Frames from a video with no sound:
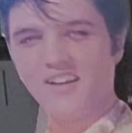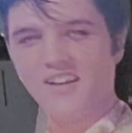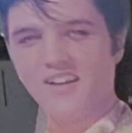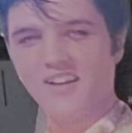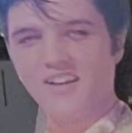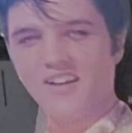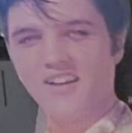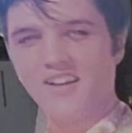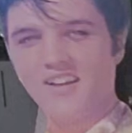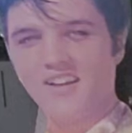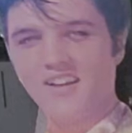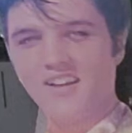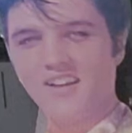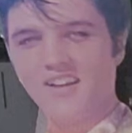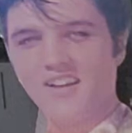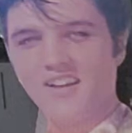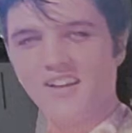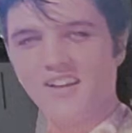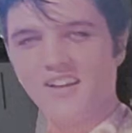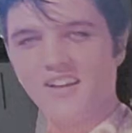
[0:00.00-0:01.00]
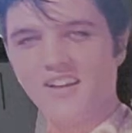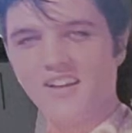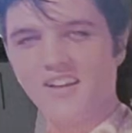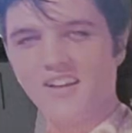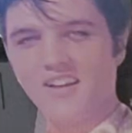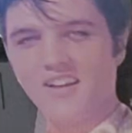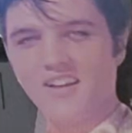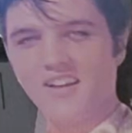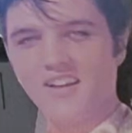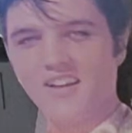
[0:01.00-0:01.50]

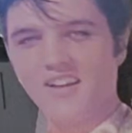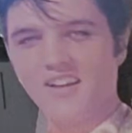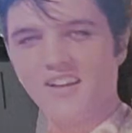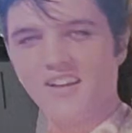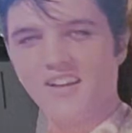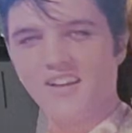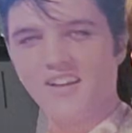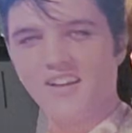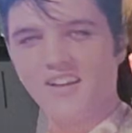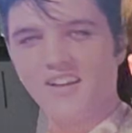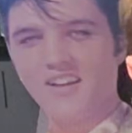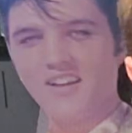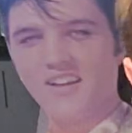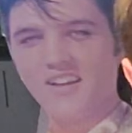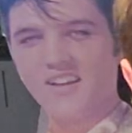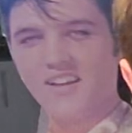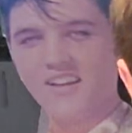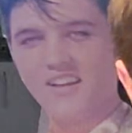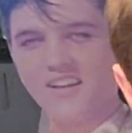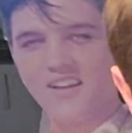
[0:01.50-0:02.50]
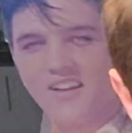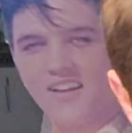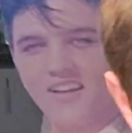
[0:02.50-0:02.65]
The person shown says nothing.